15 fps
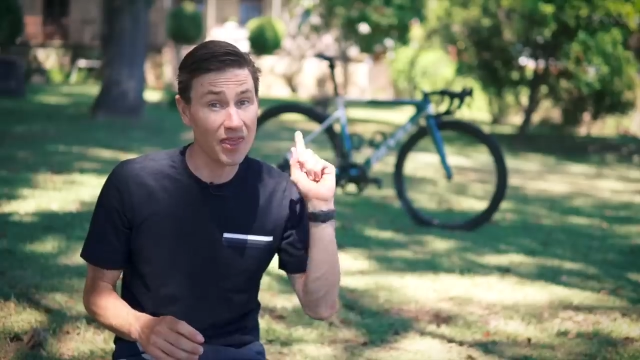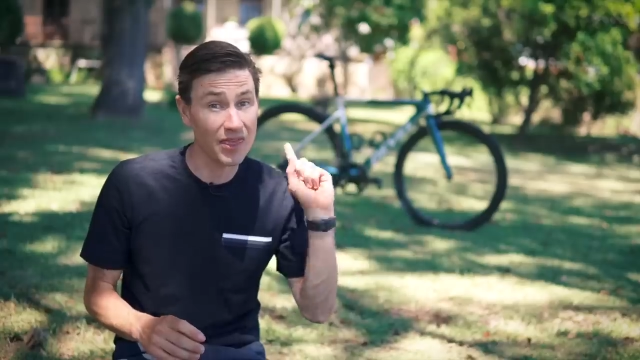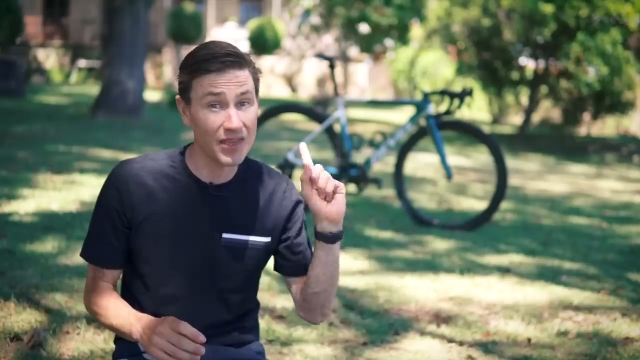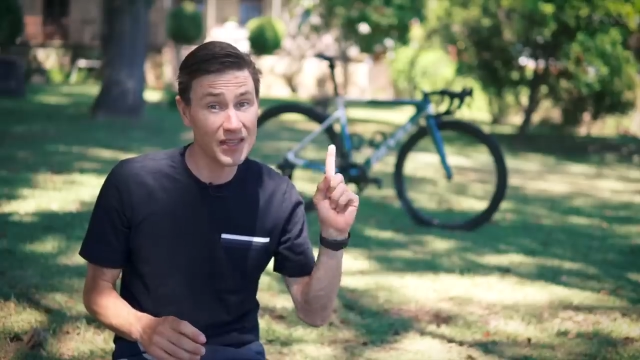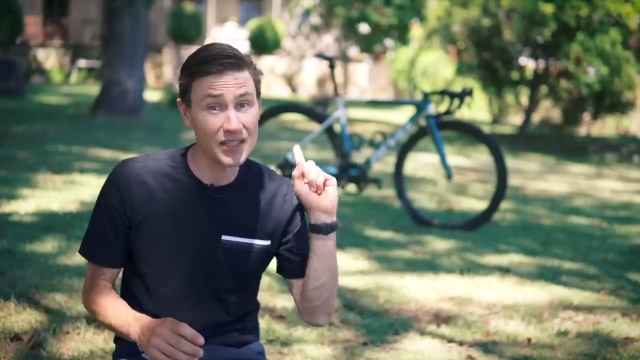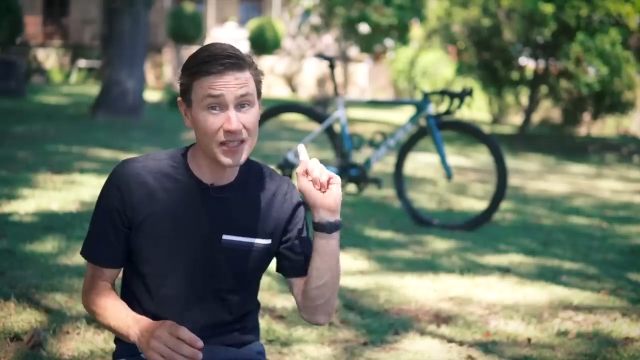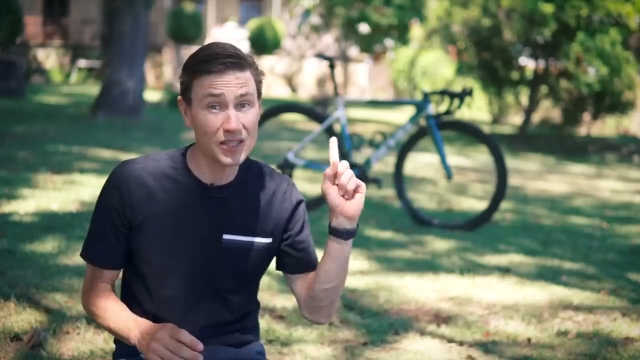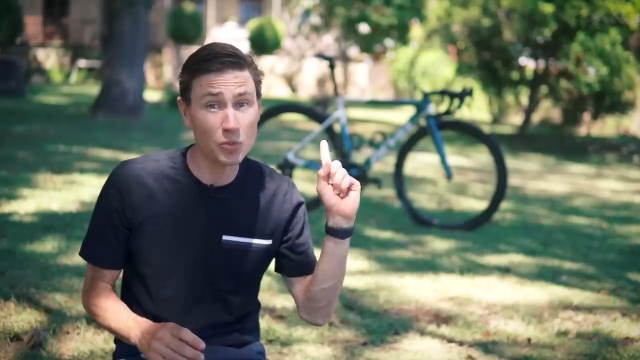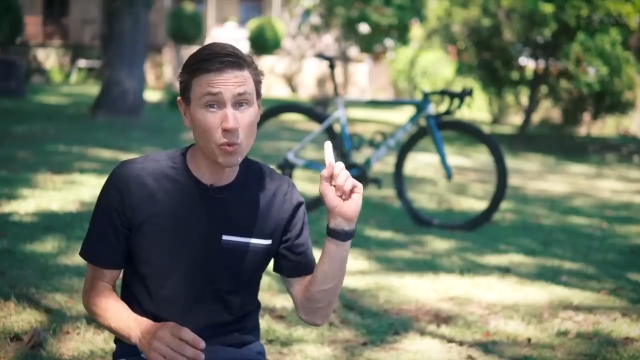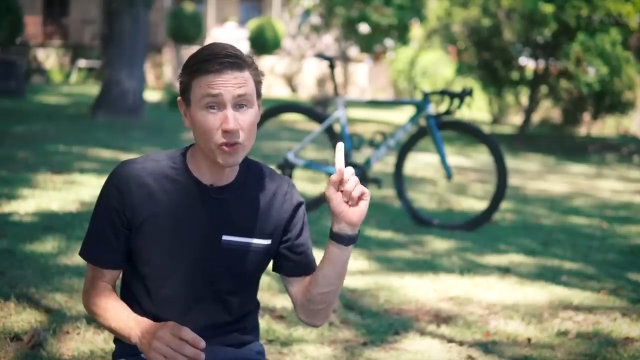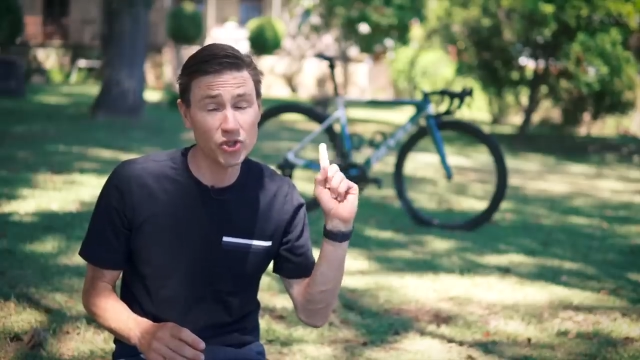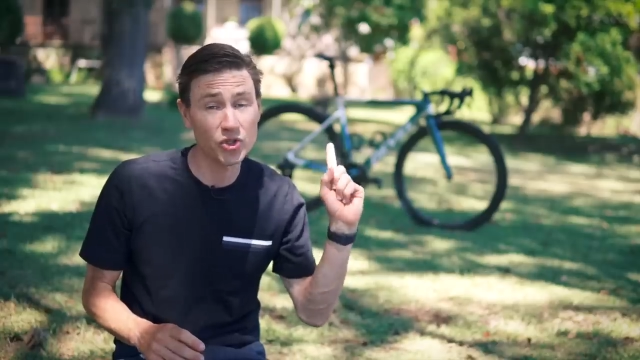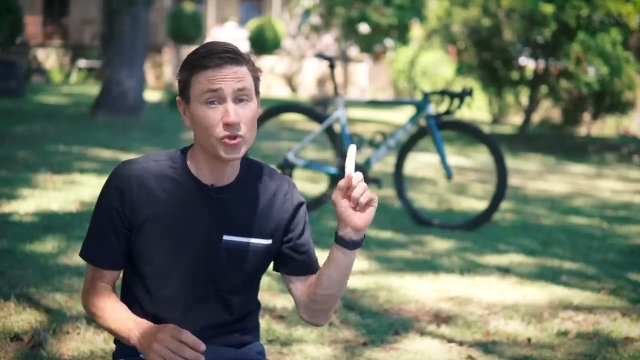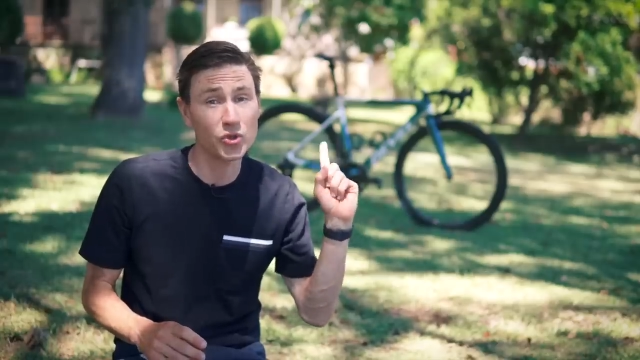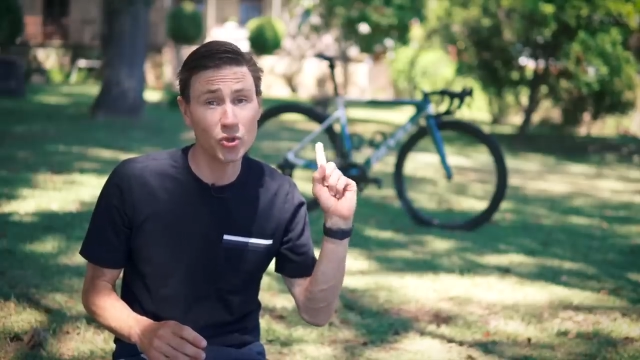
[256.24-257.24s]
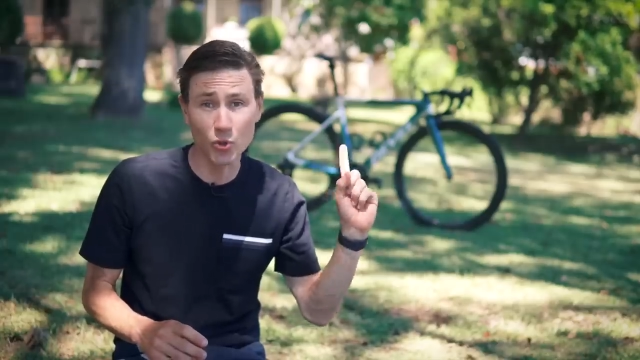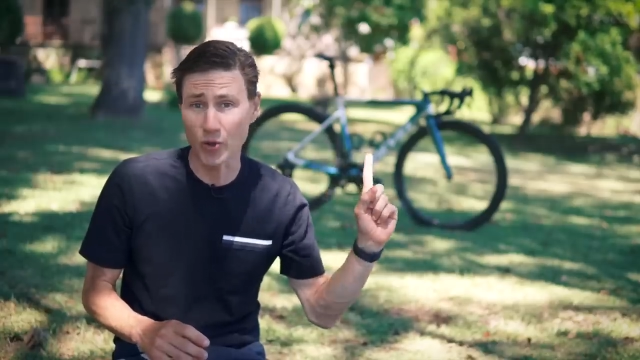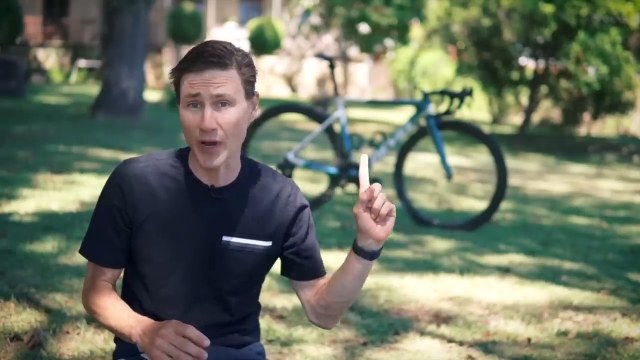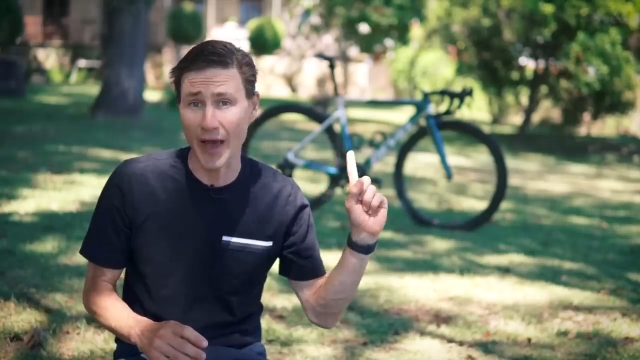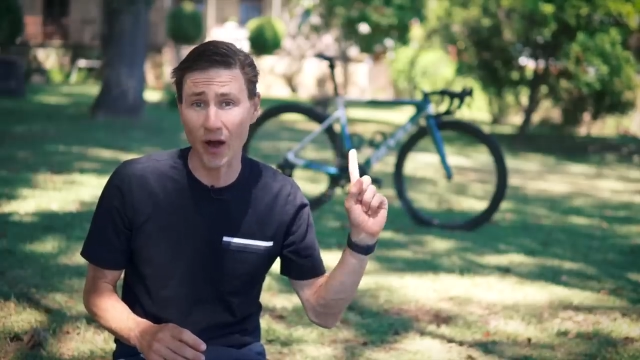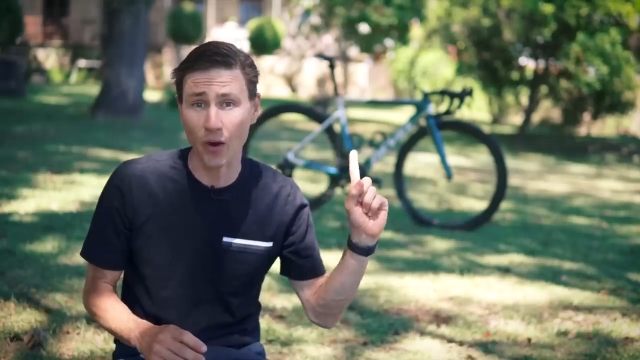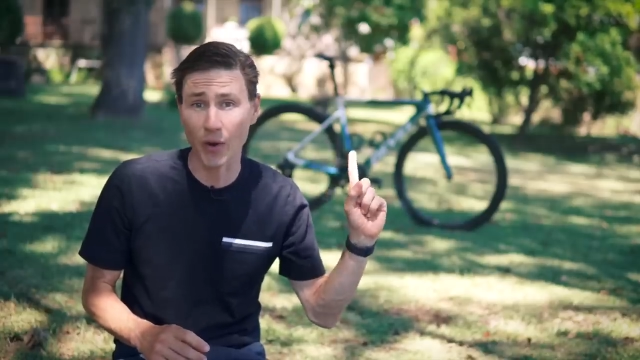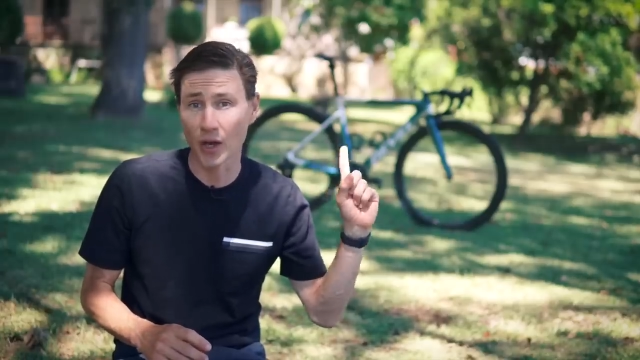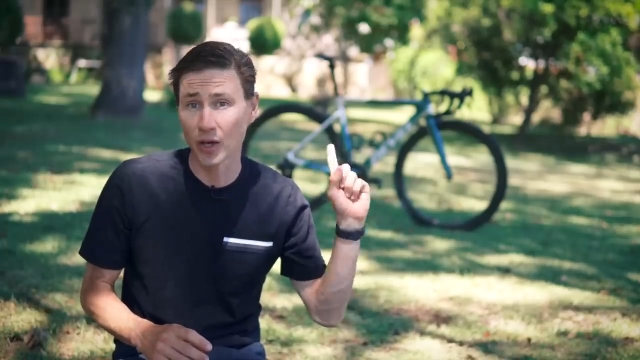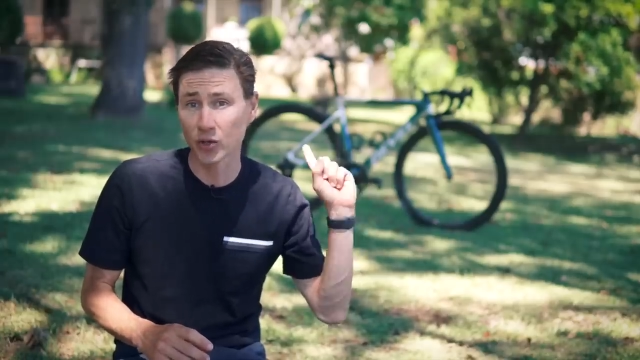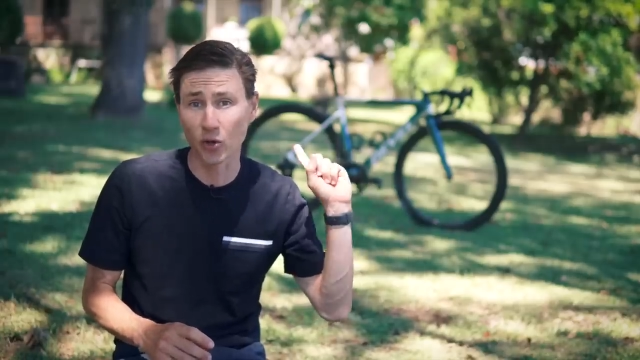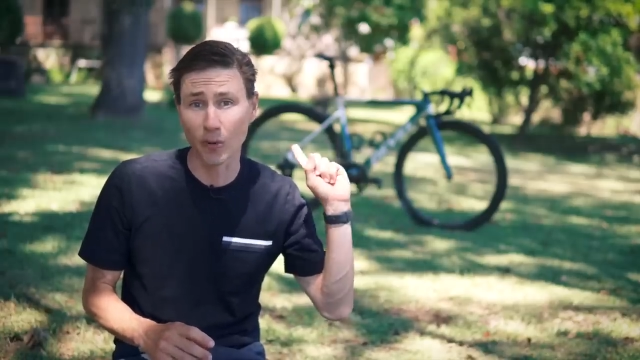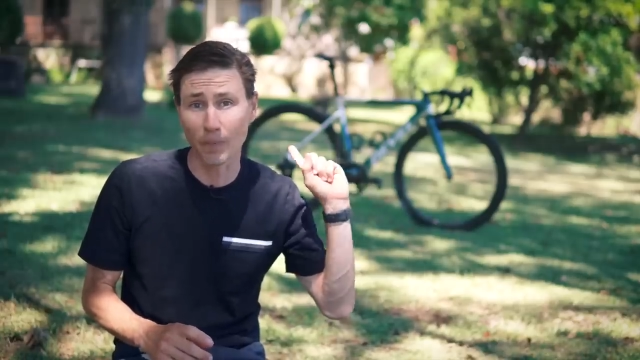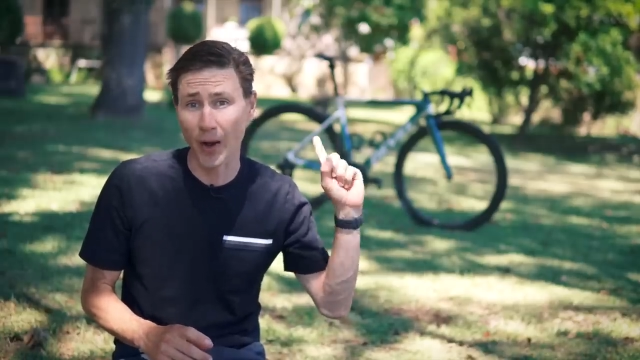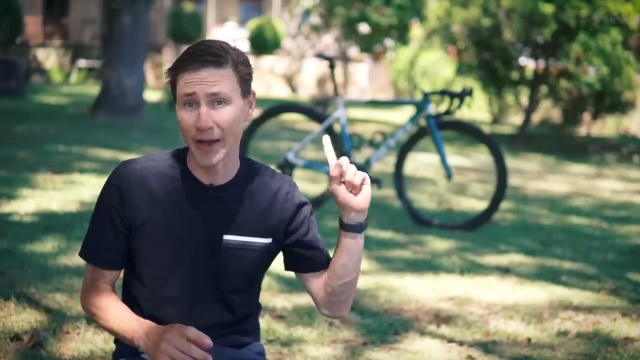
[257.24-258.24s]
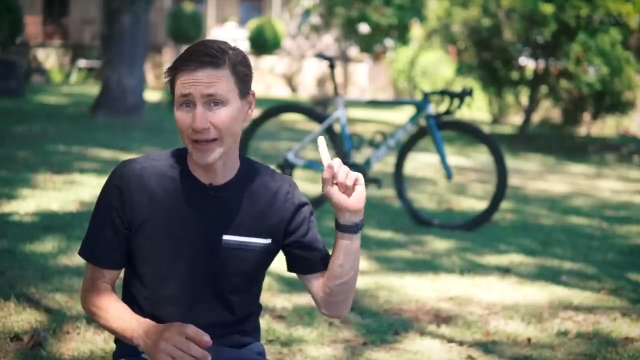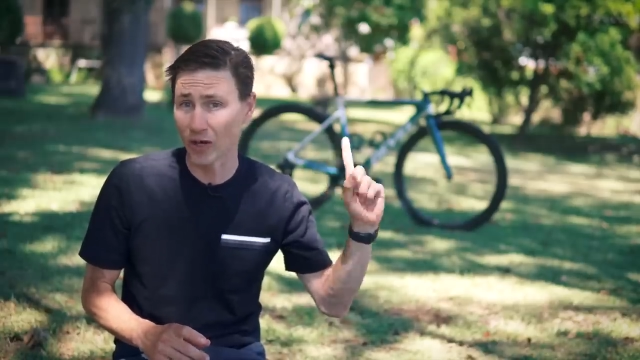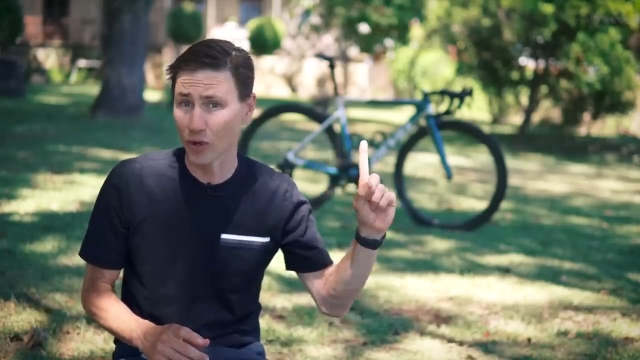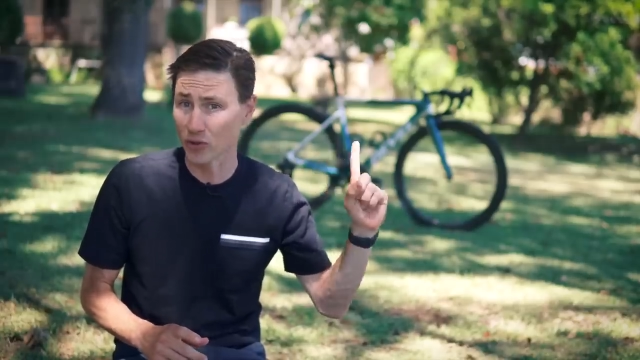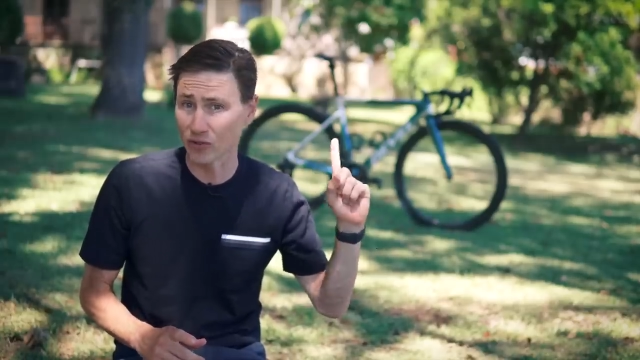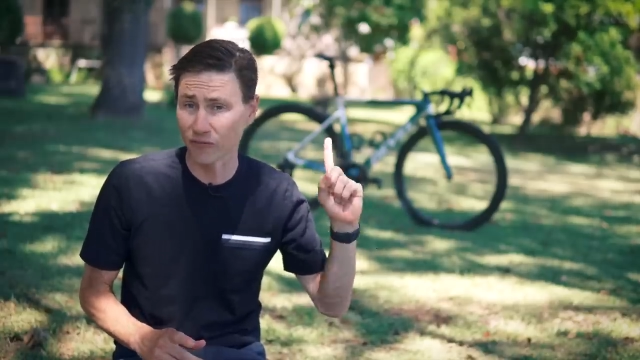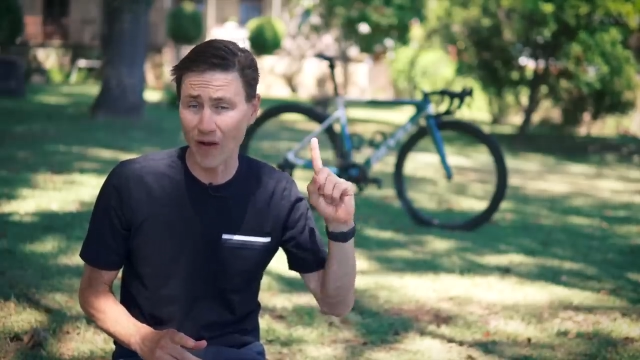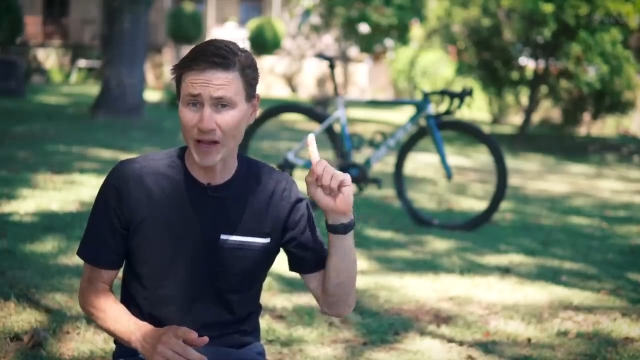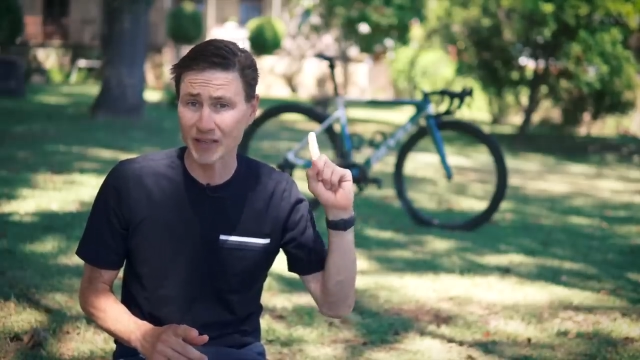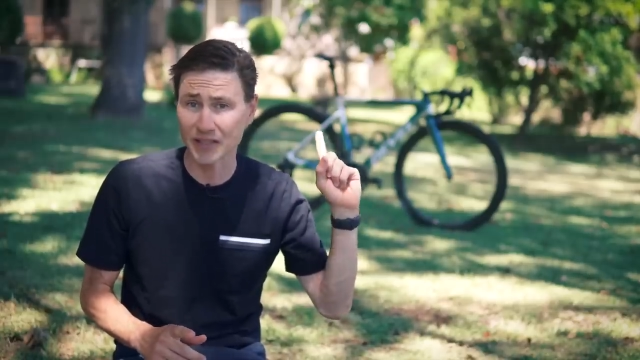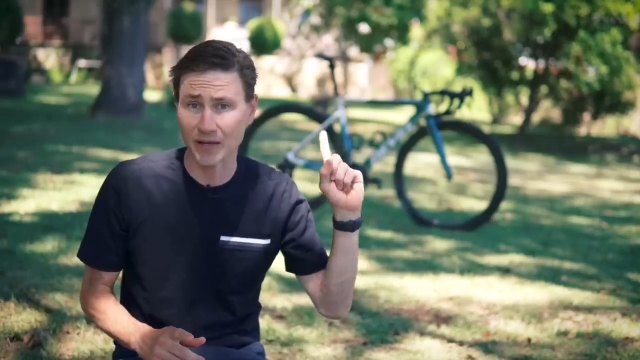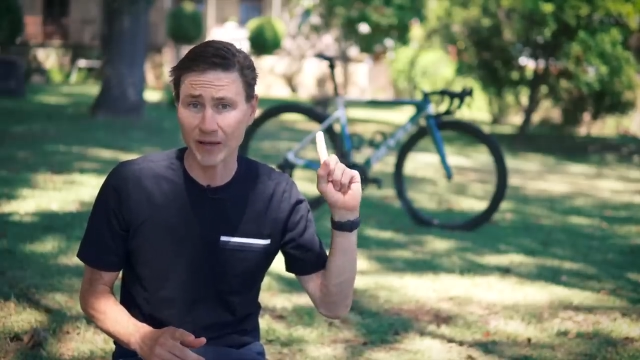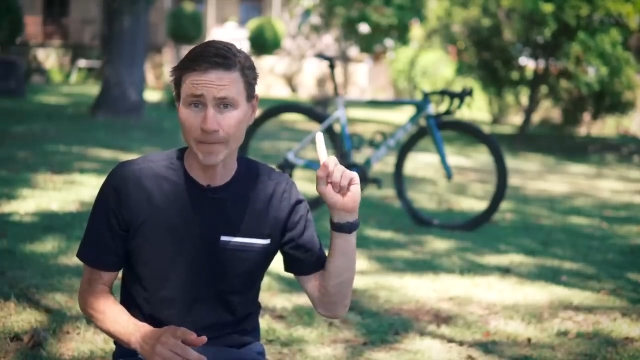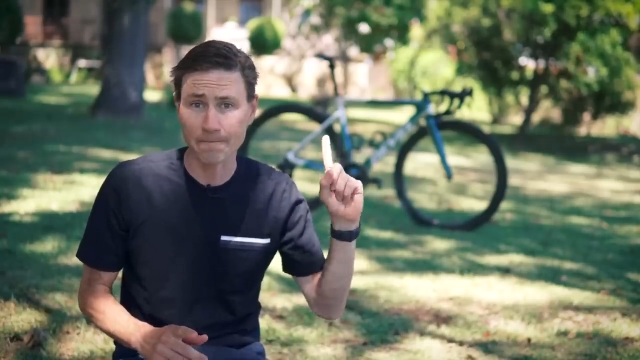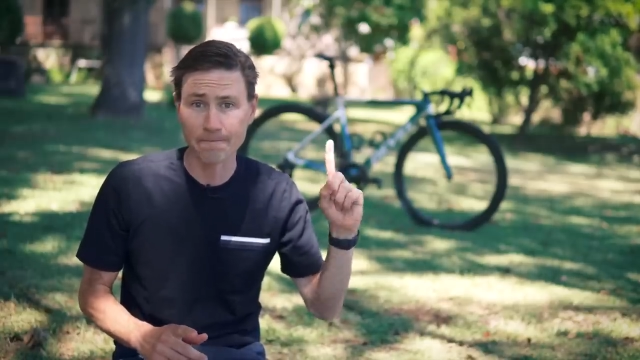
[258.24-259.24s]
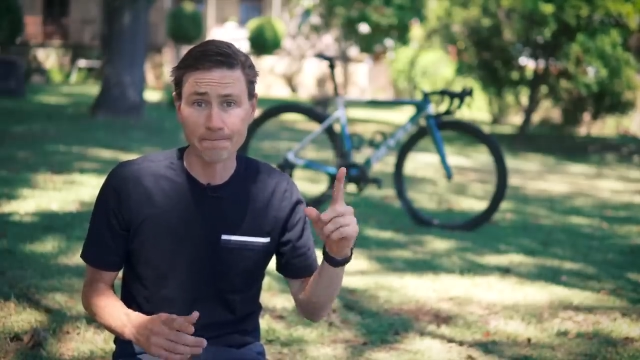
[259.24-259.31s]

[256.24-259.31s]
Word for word: this is what you do now. Your bike goes faster.